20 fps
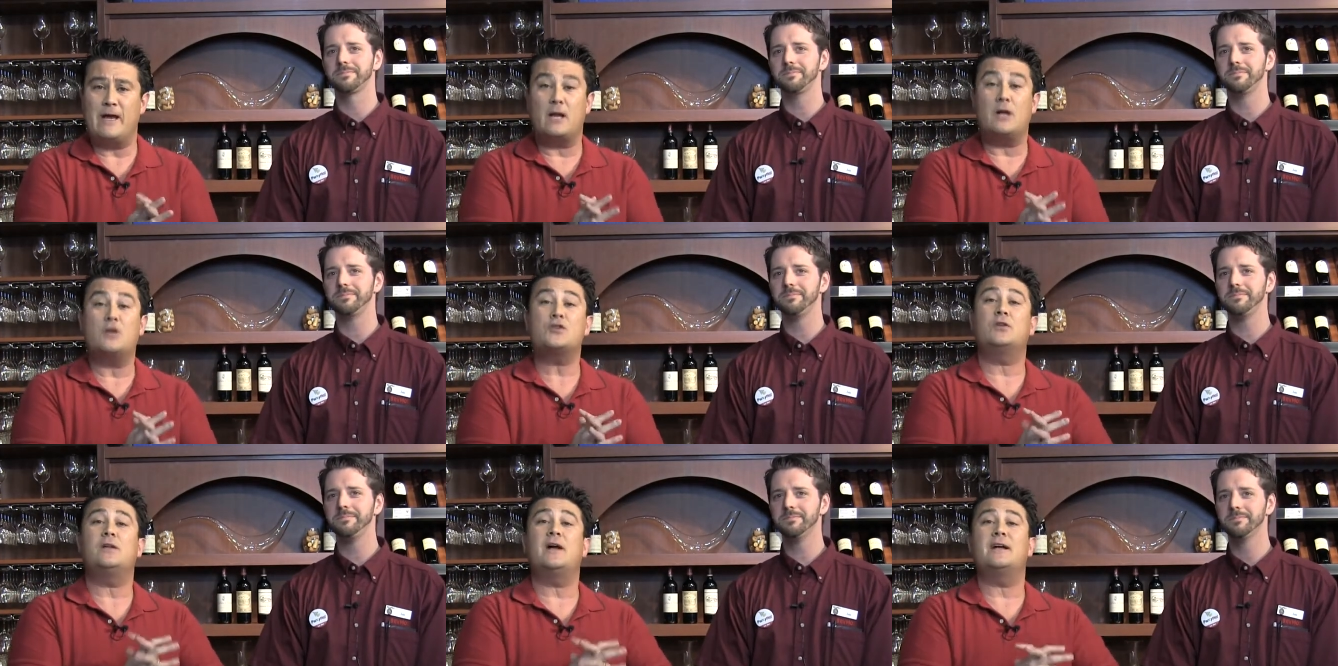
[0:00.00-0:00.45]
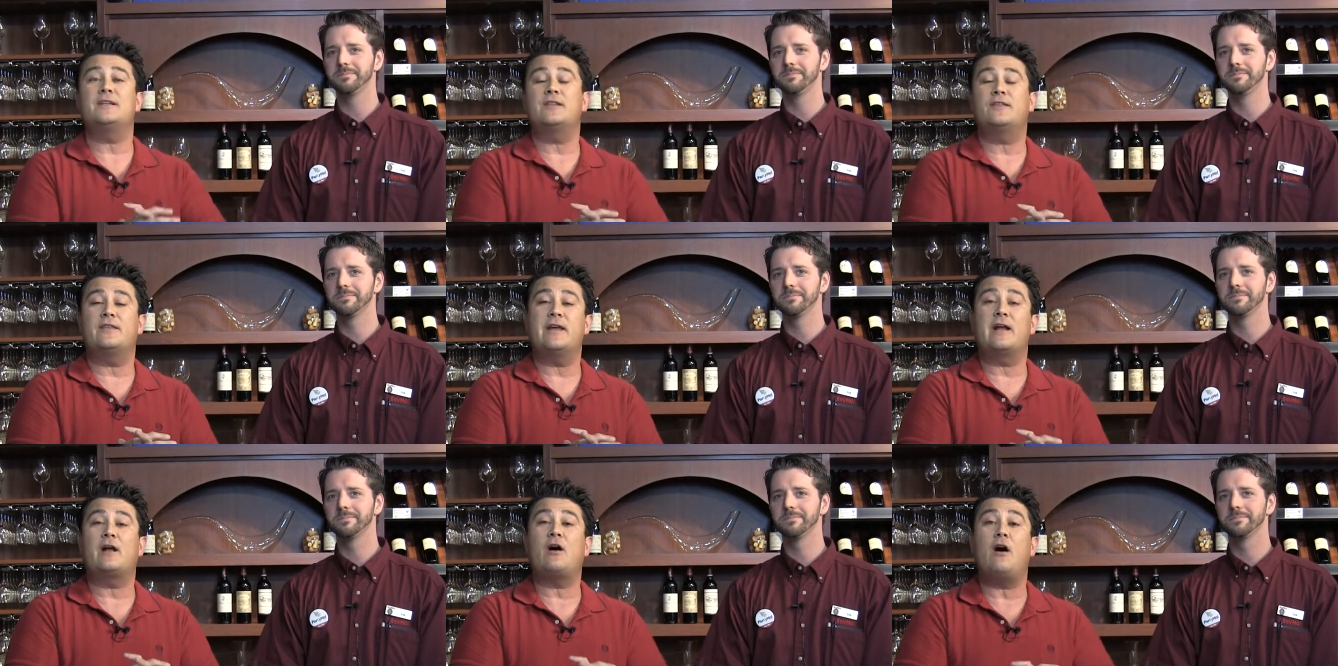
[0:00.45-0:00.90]
Speaker 1: I'd also like to
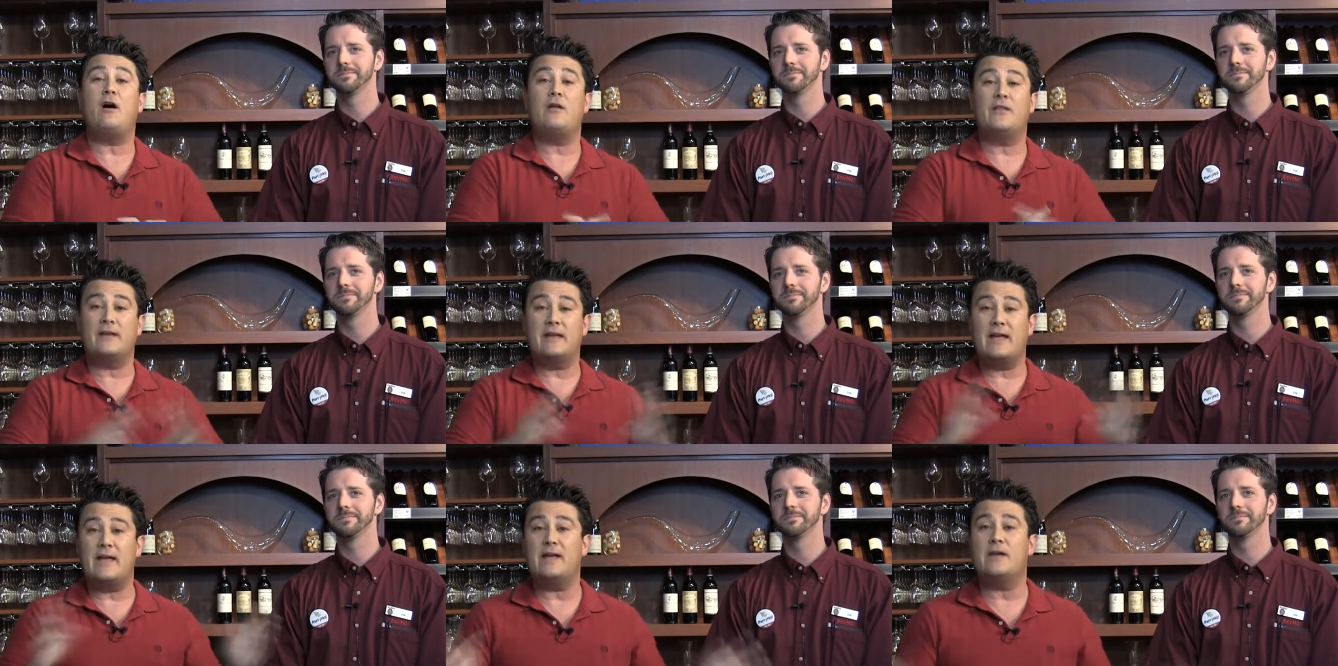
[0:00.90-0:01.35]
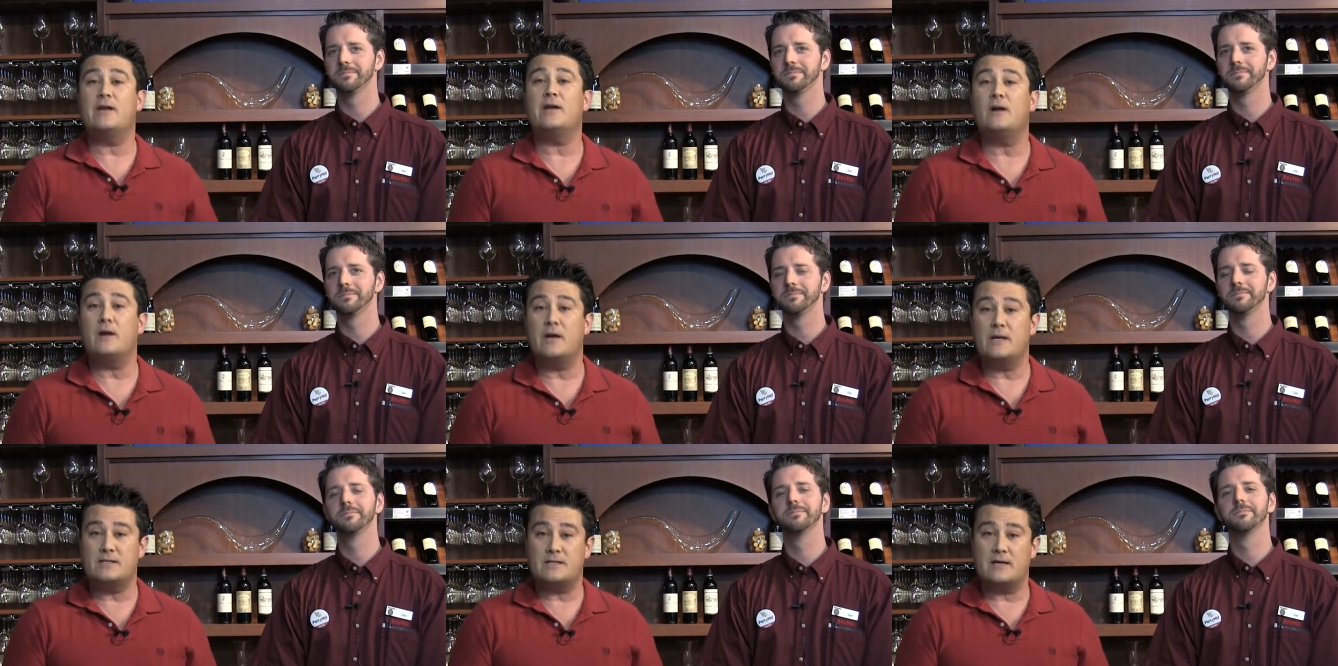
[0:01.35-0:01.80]
thank all the gang
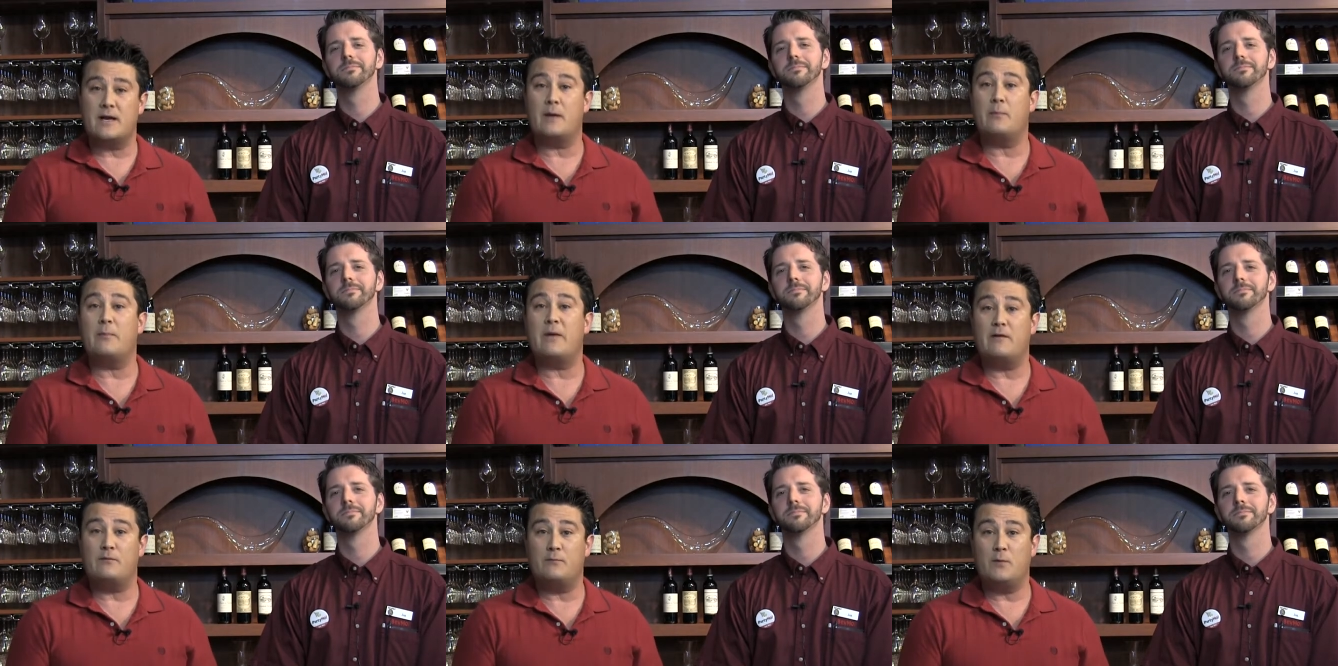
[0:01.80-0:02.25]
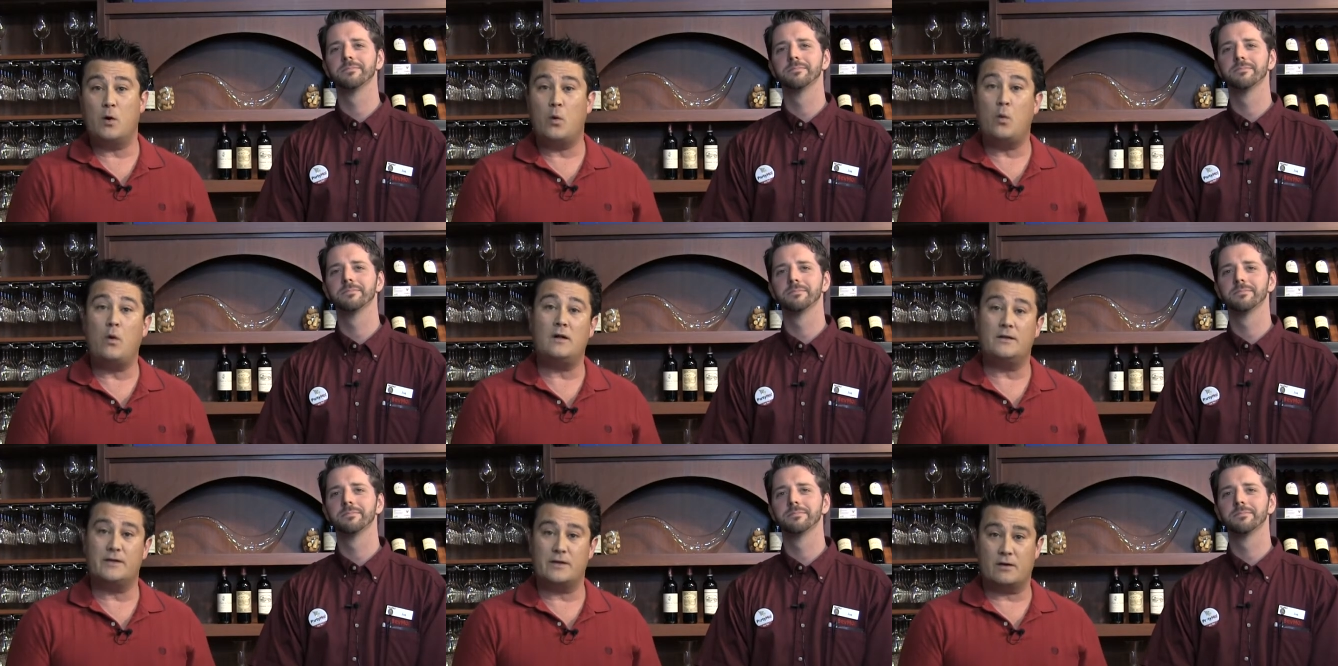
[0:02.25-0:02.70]
here at uh, Bevmo
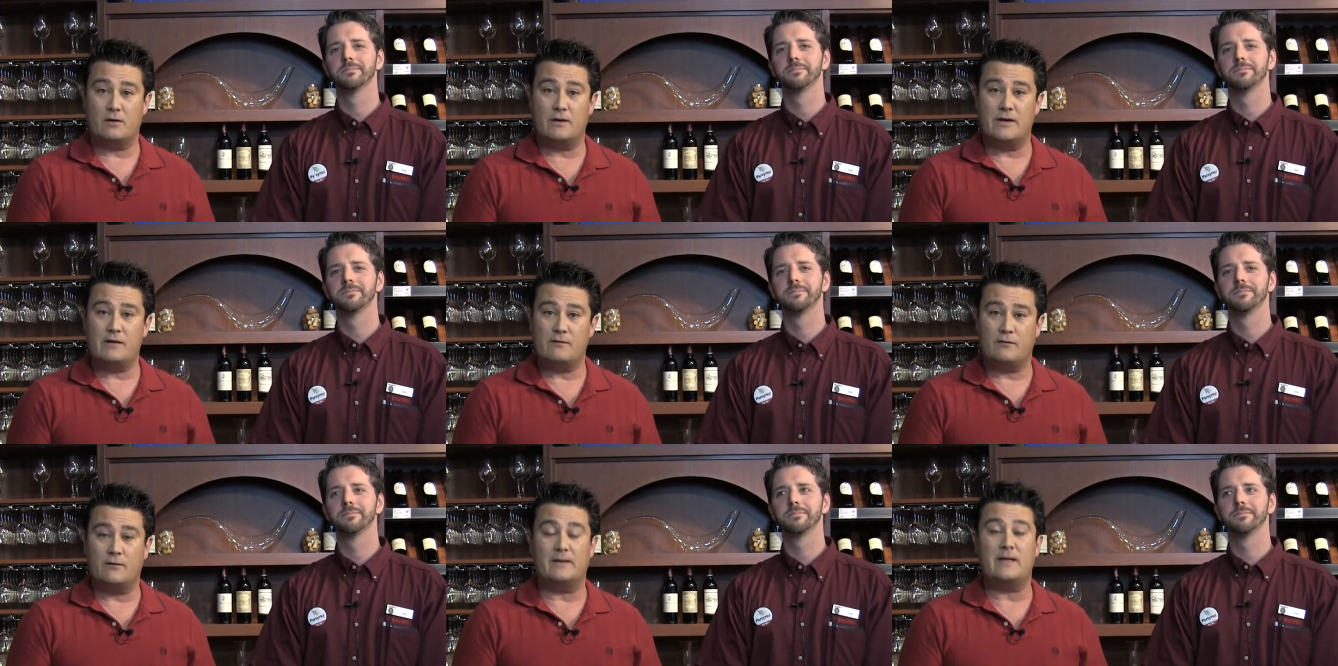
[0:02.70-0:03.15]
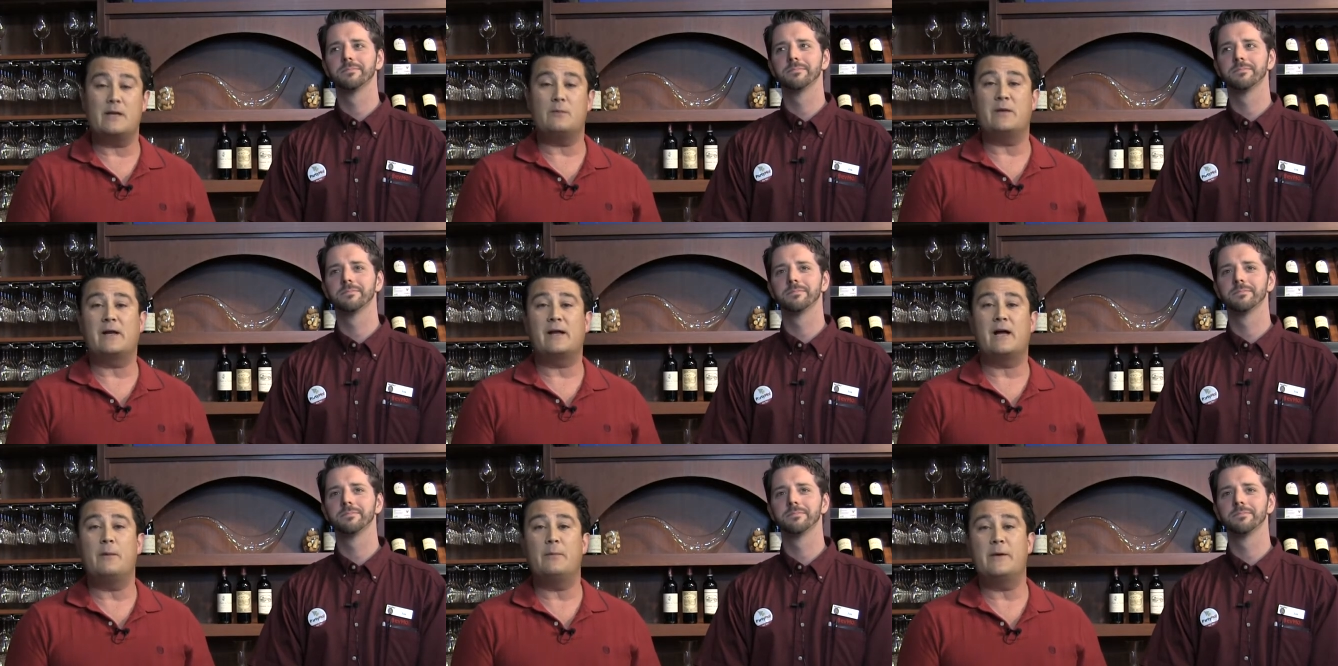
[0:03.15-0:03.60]
Walnut Creek for letting
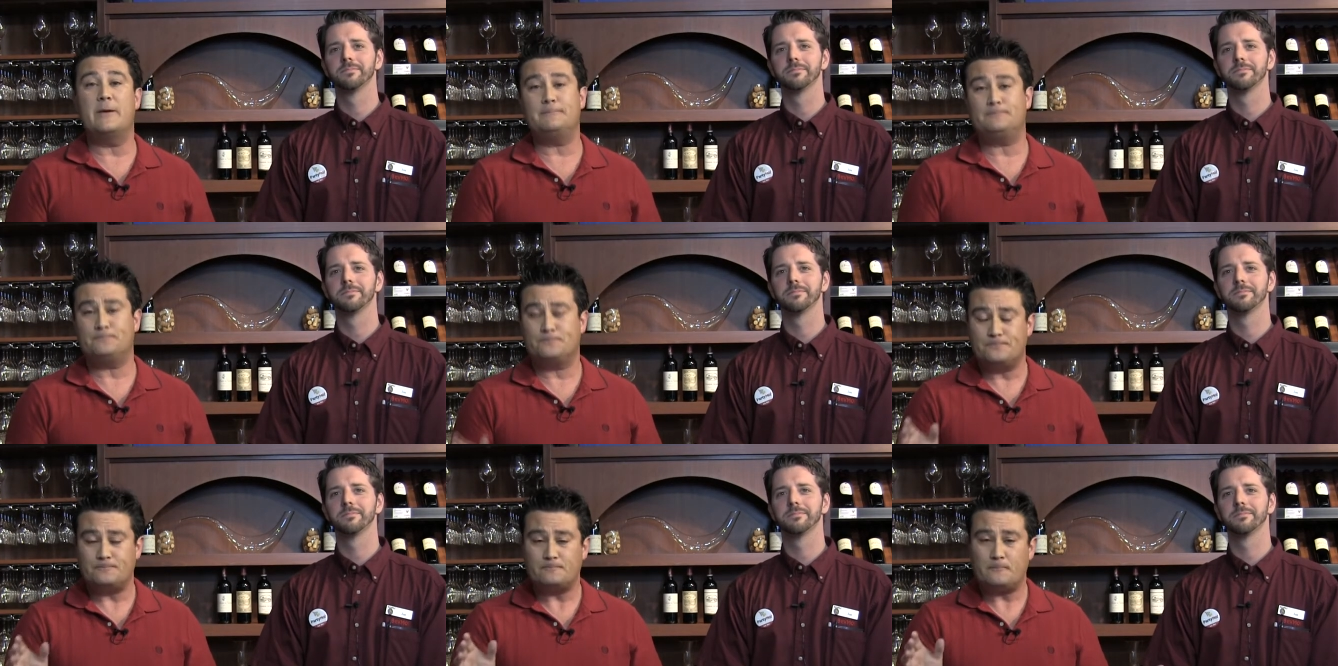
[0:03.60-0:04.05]
me come in.